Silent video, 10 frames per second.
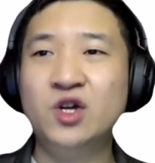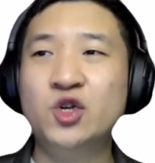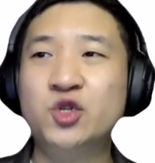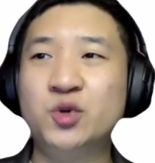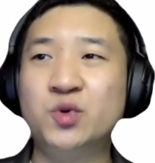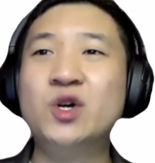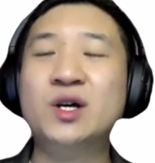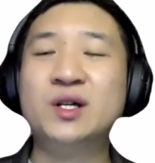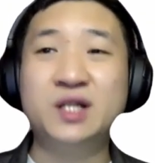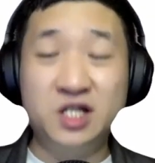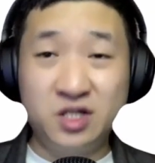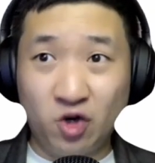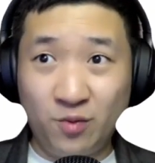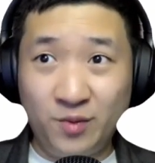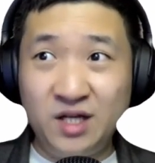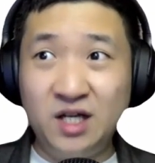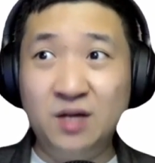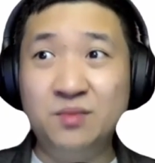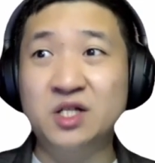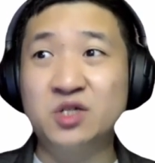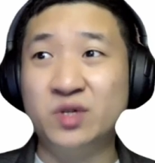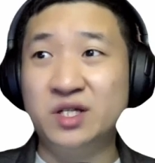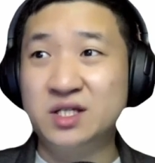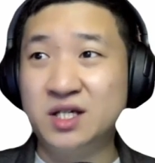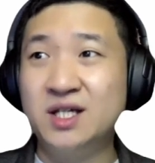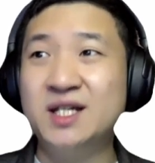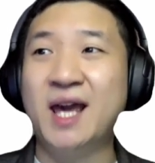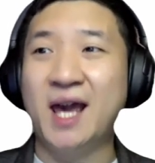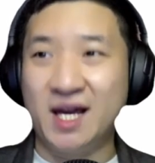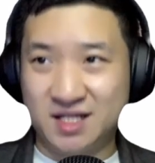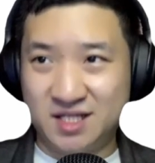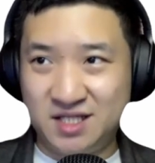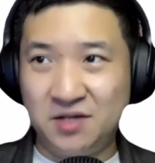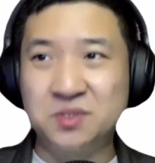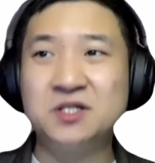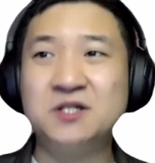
So this domain name is registered and active